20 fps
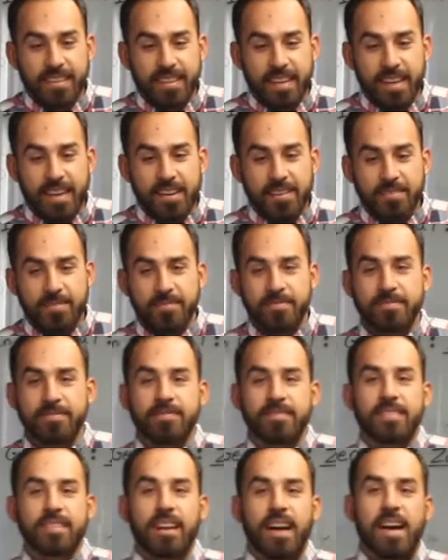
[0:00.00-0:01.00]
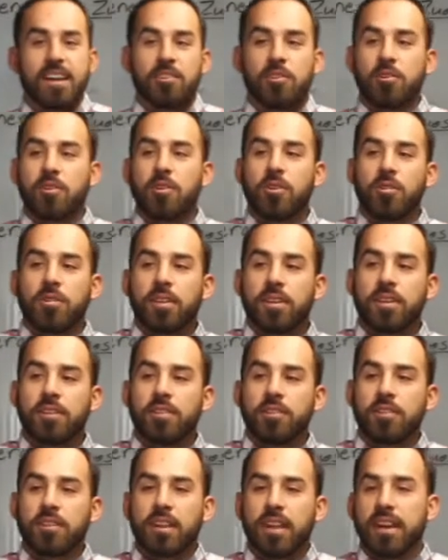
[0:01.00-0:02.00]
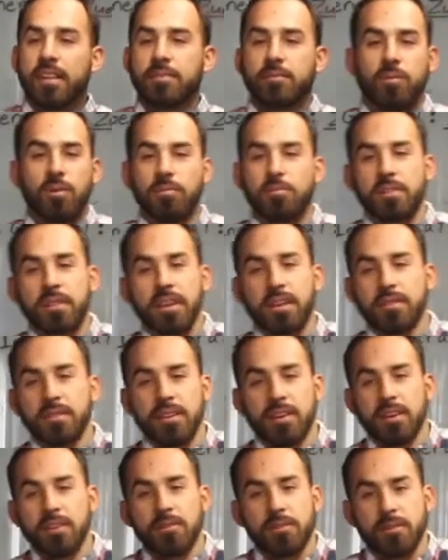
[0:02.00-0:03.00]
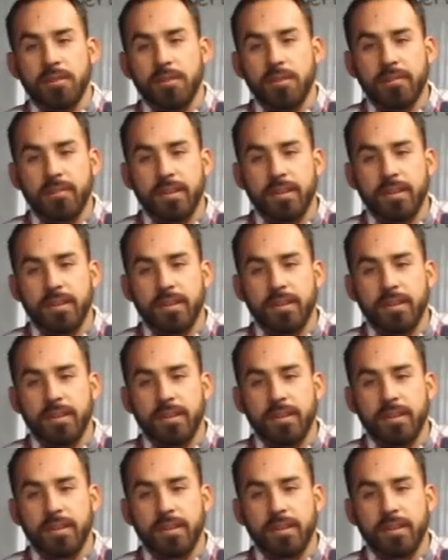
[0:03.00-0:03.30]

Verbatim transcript: Yeah. I don't know that you can have one without the other.